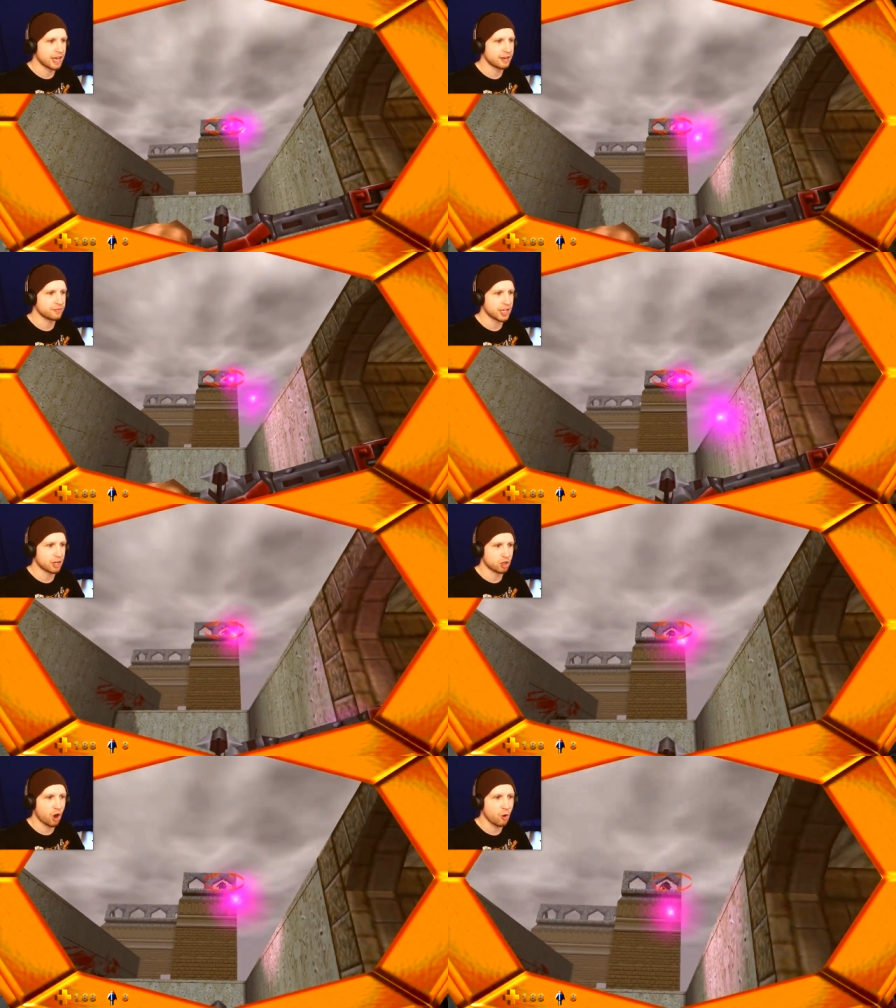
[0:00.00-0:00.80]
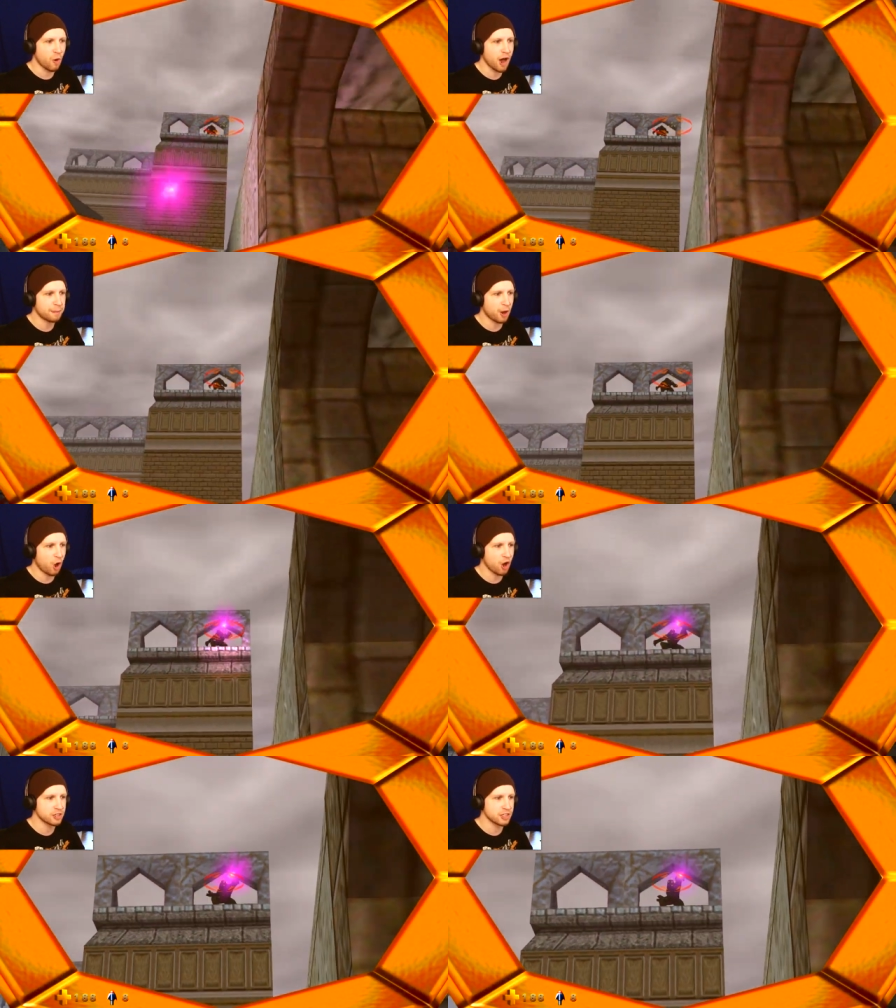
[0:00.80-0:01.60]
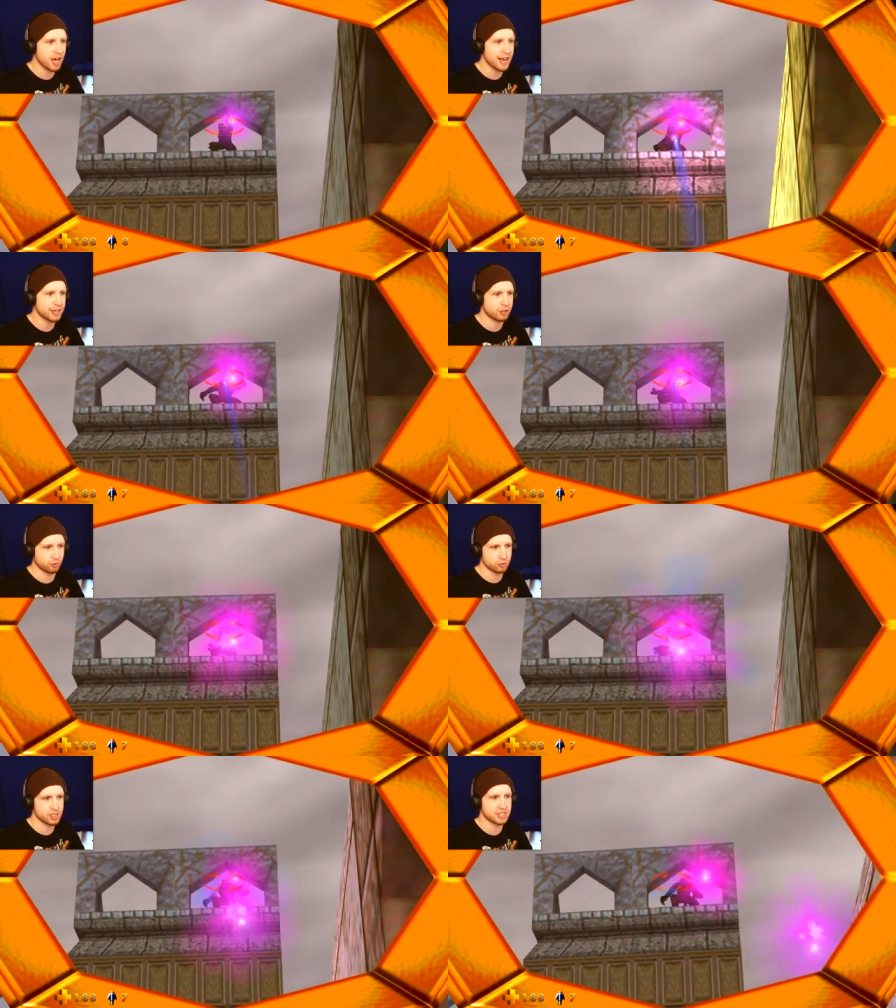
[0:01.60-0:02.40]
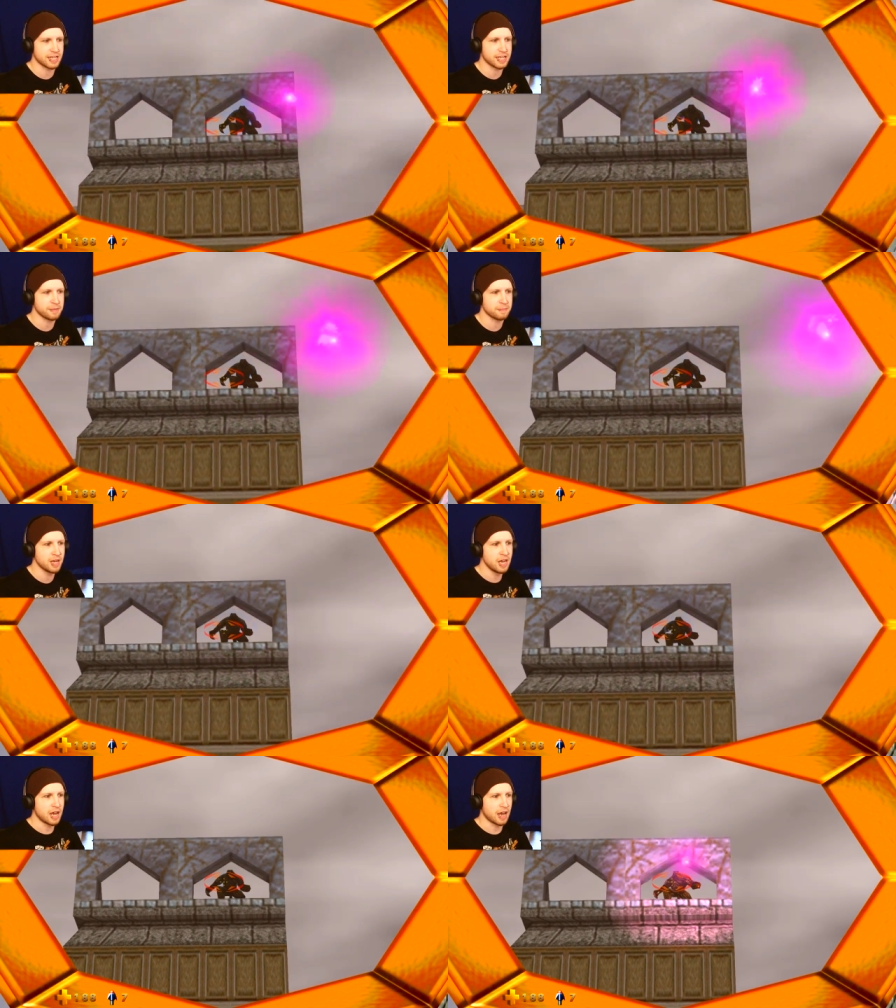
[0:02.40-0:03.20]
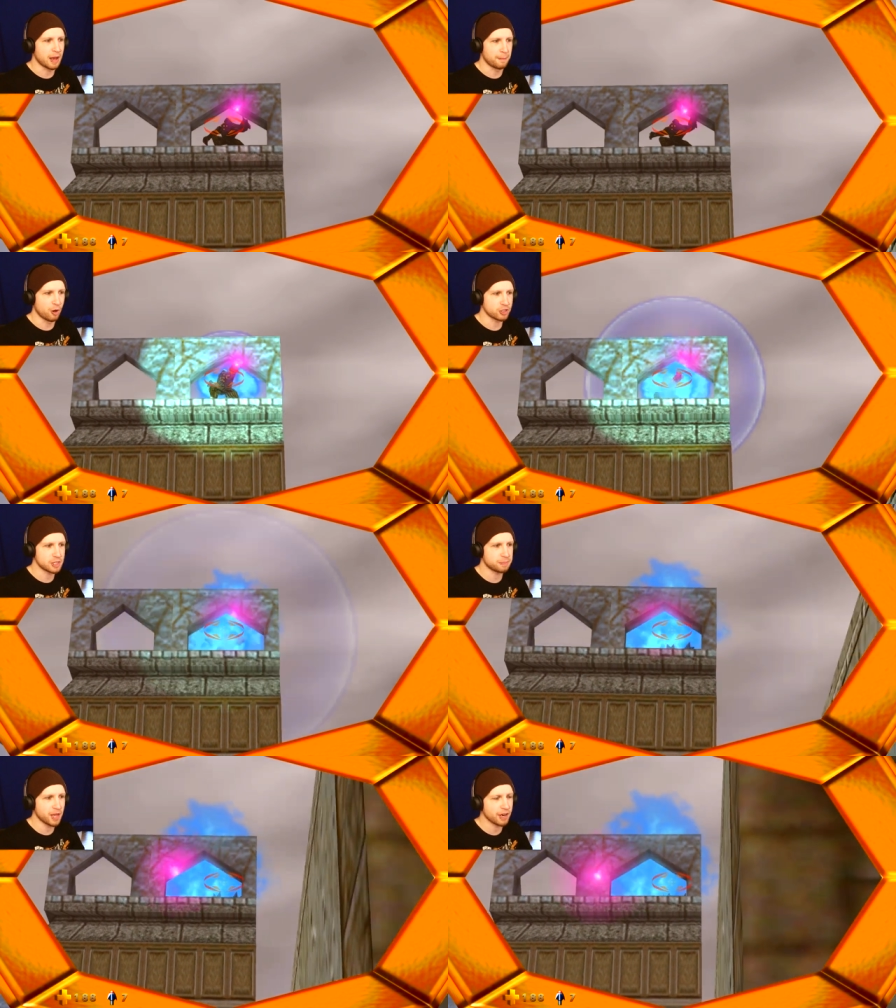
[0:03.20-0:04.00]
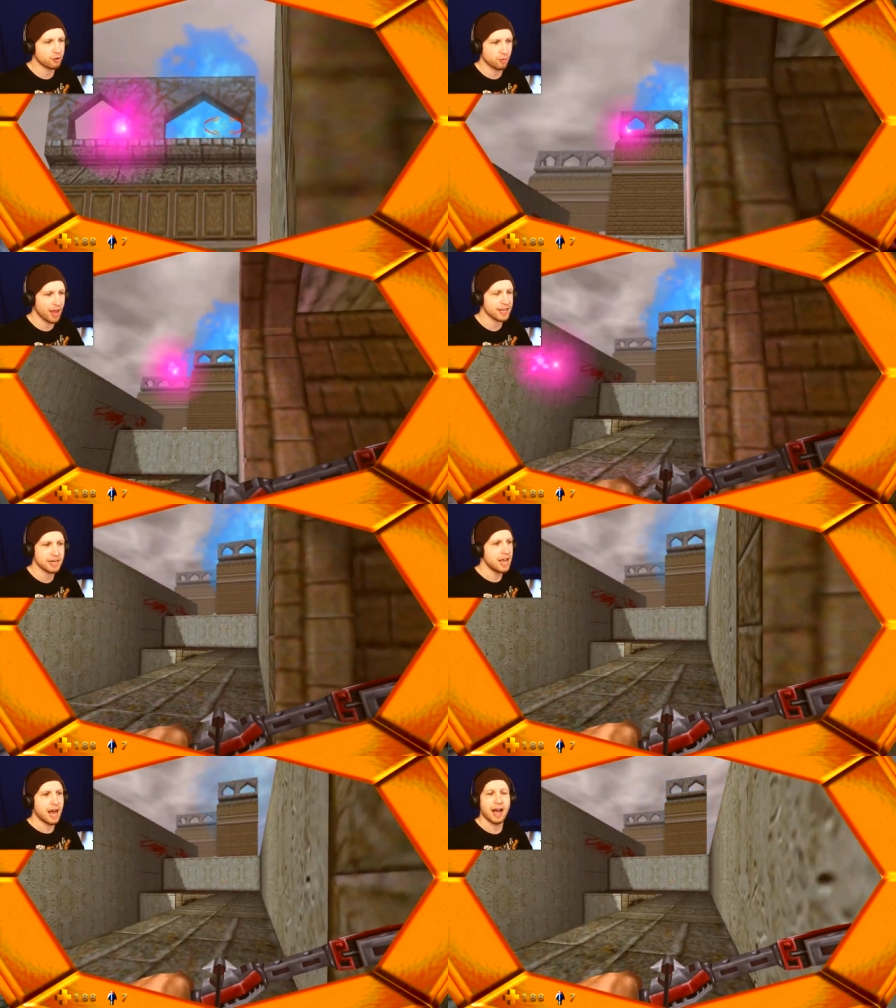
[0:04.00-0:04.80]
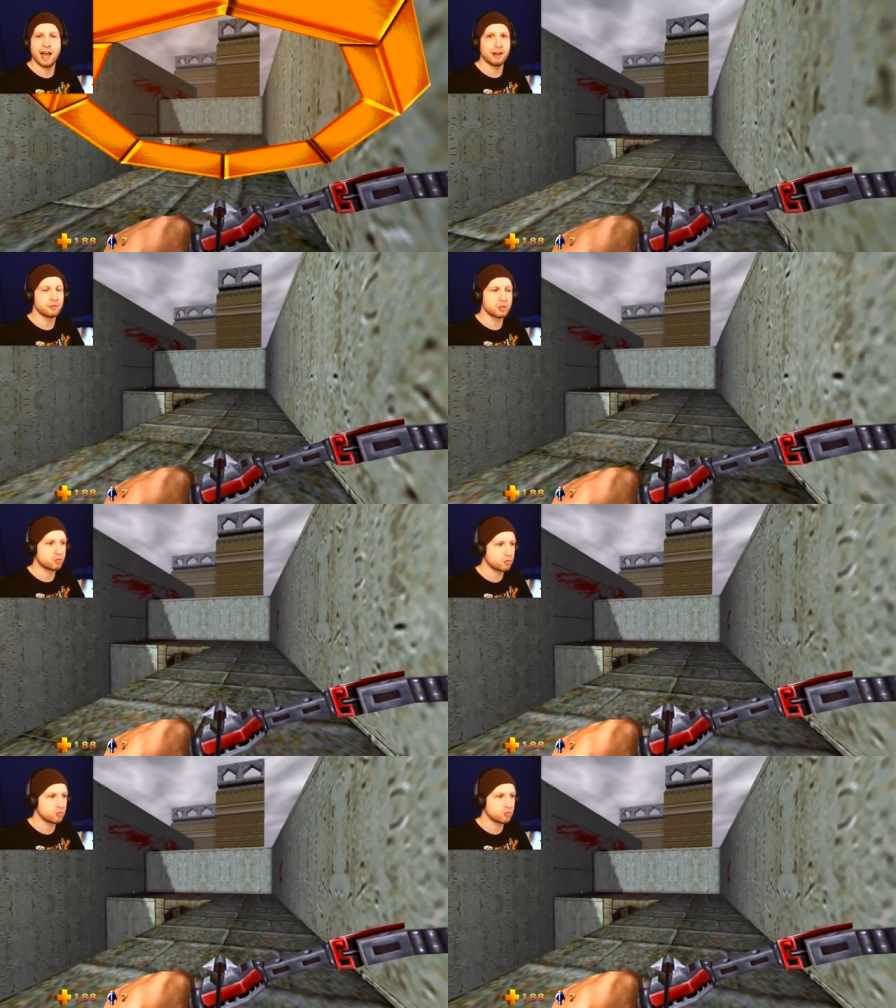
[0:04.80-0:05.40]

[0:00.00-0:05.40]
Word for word: kind of like a co-op online through Steam uh, multiplayer, right? I, I was